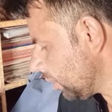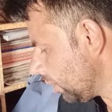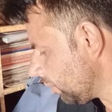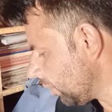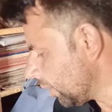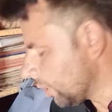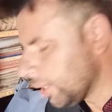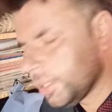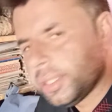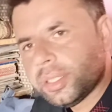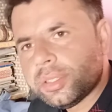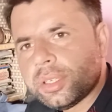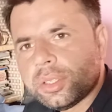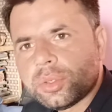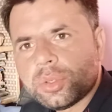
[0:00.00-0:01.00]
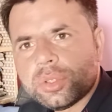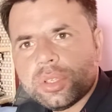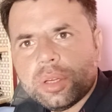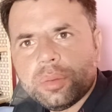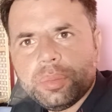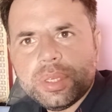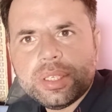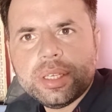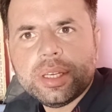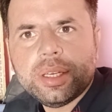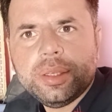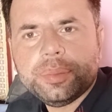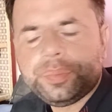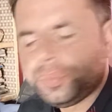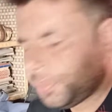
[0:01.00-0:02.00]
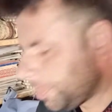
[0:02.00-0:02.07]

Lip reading: and what are the research question. Basically